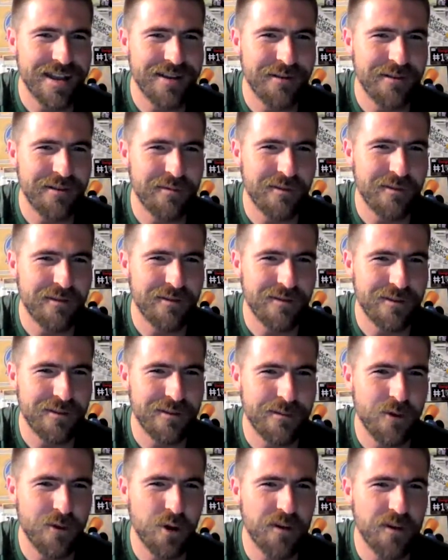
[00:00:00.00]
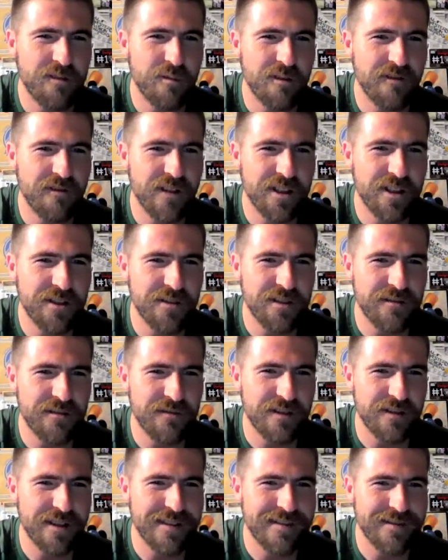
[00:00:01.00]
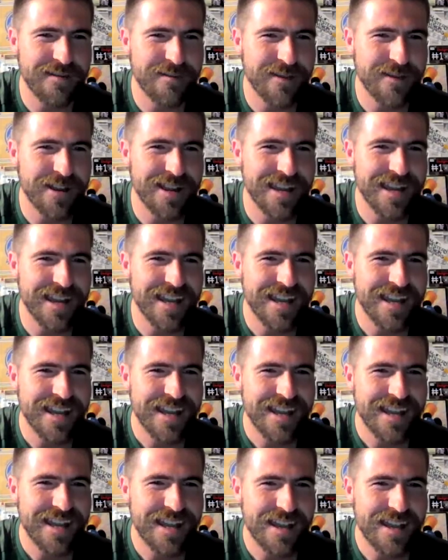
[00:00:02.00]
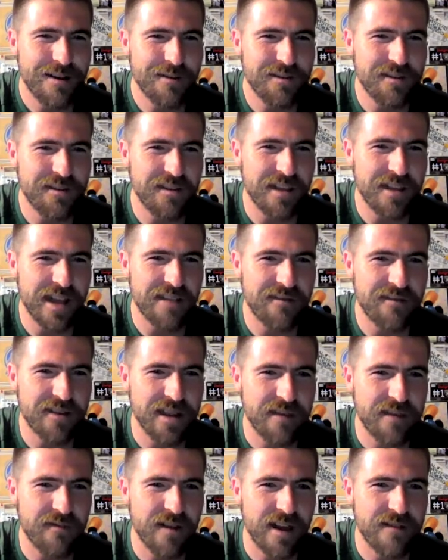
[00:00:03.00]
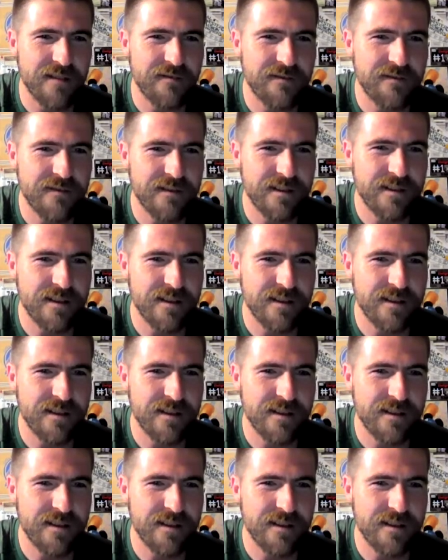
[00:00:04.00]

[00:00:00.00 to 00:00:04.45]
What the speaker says: Always more fun doing it with the friends, but we'll see you guys for game 5.